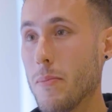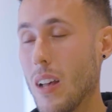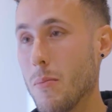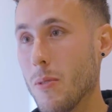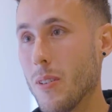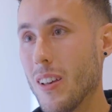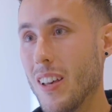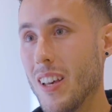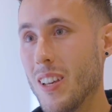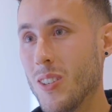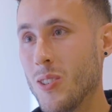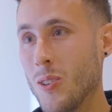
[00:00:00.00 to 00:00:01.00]
number,
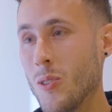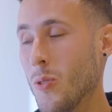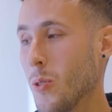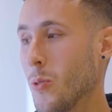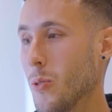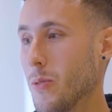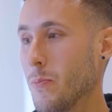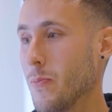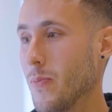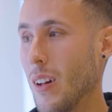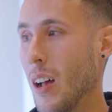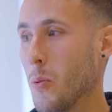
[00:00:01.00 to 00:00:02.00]
so you could
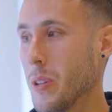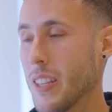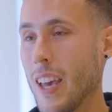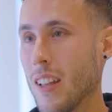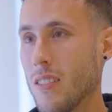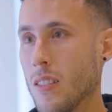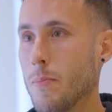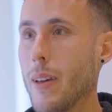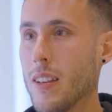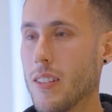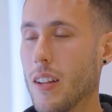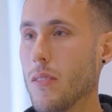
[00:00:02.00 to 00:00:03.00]
always get the
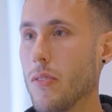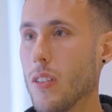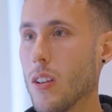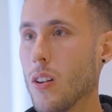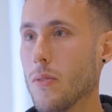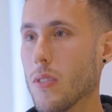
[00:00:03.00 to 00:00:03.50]
best NFT of